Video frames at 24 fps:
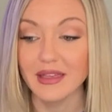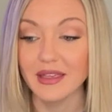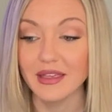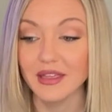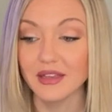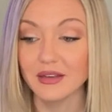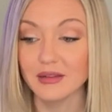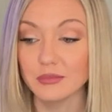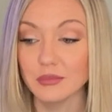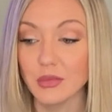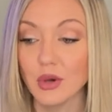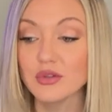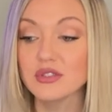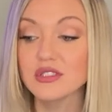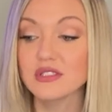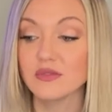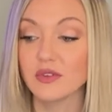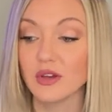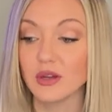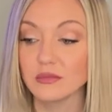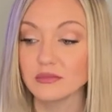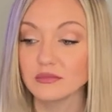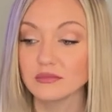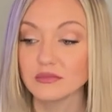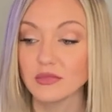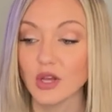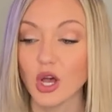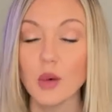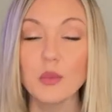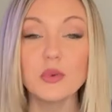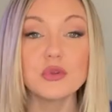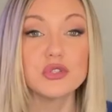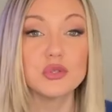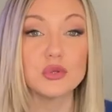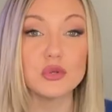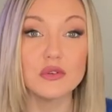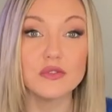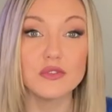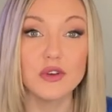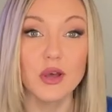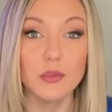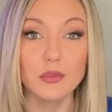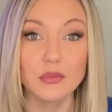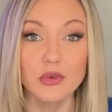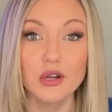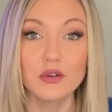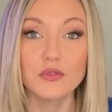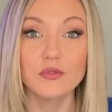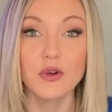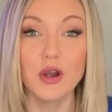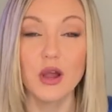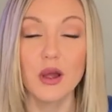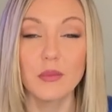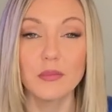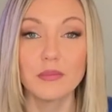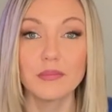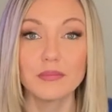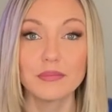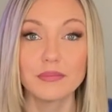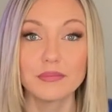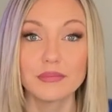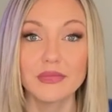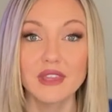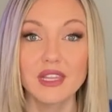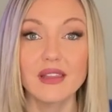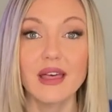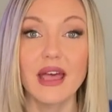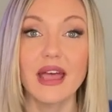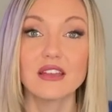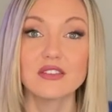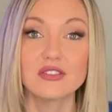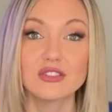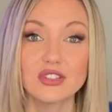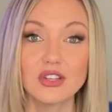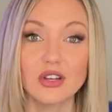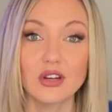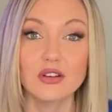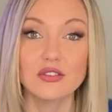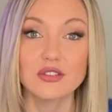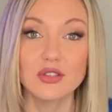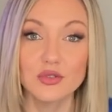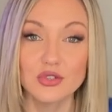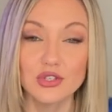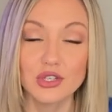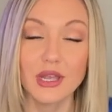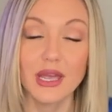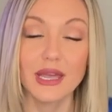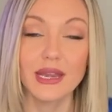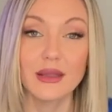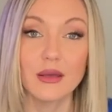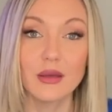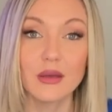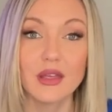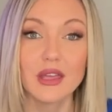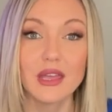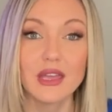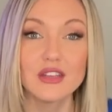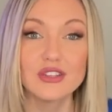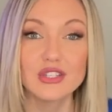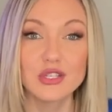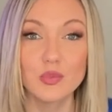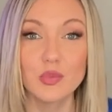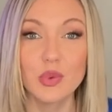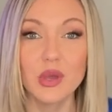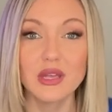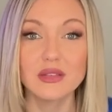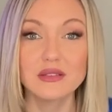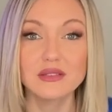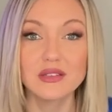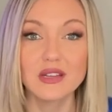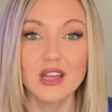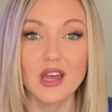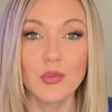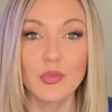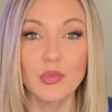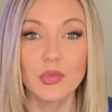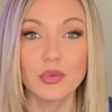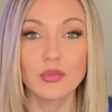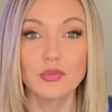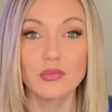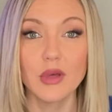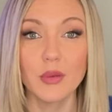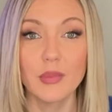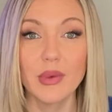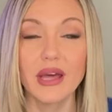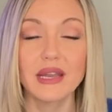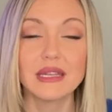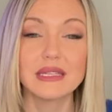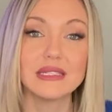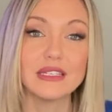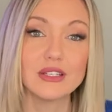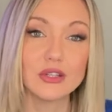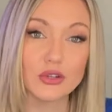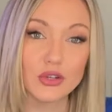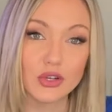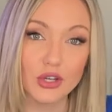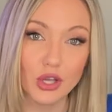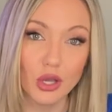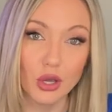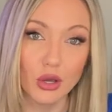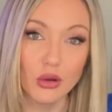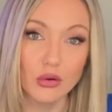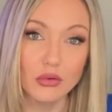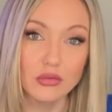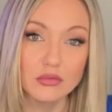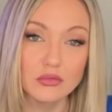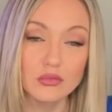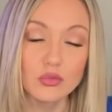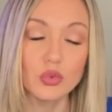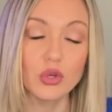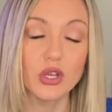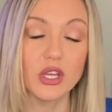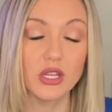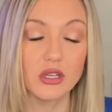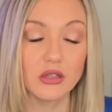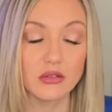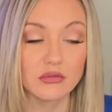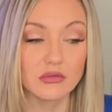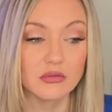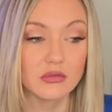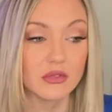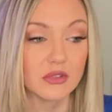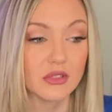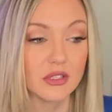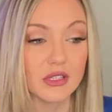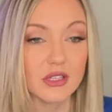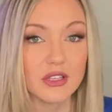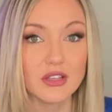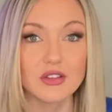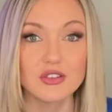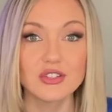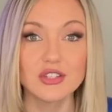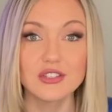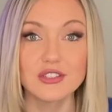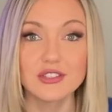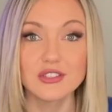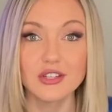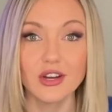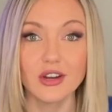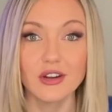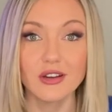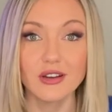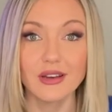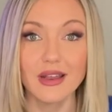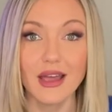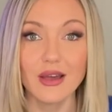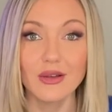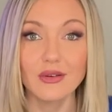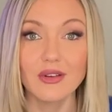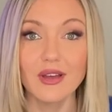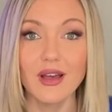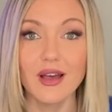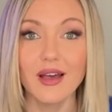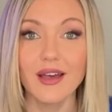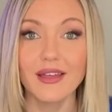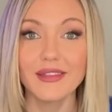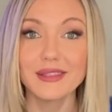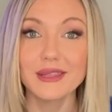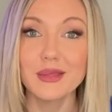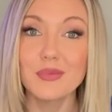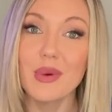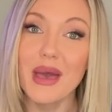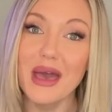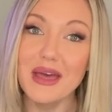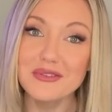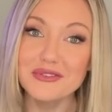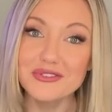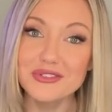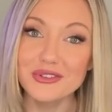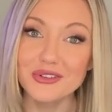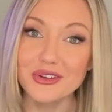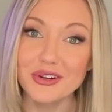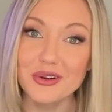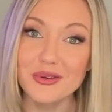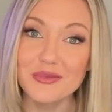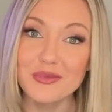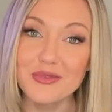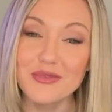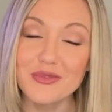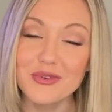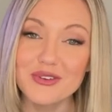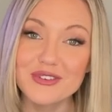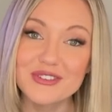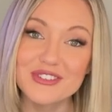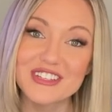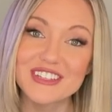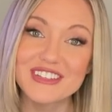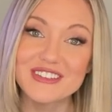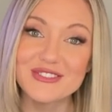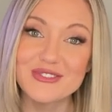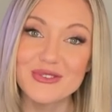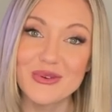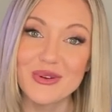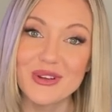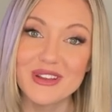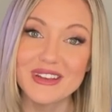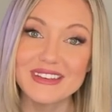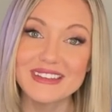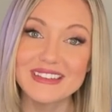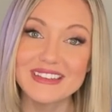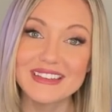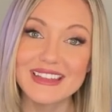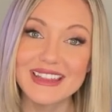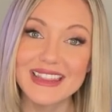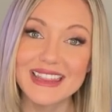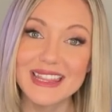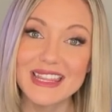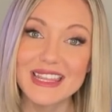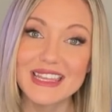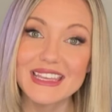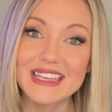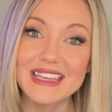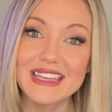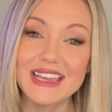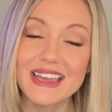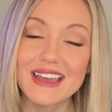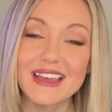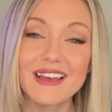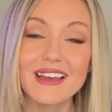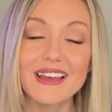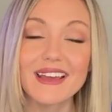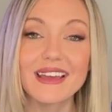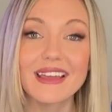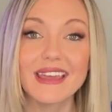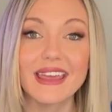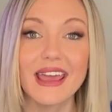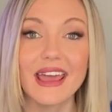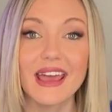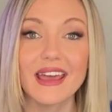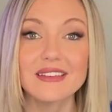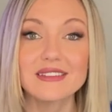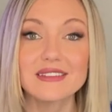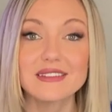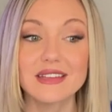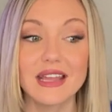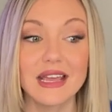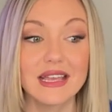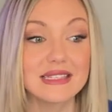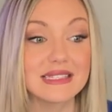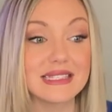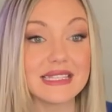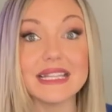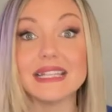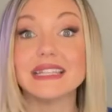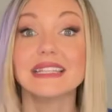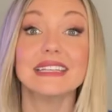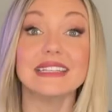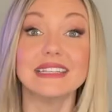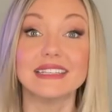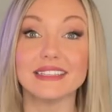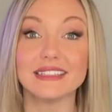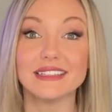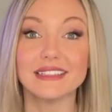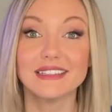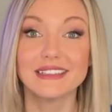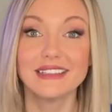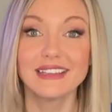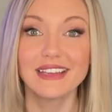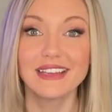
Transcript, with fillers: and most of them, all but 2 of them, are from the last year. So she picked it up about a year ago when she started out on The Bachelor before she joined the cast as the lead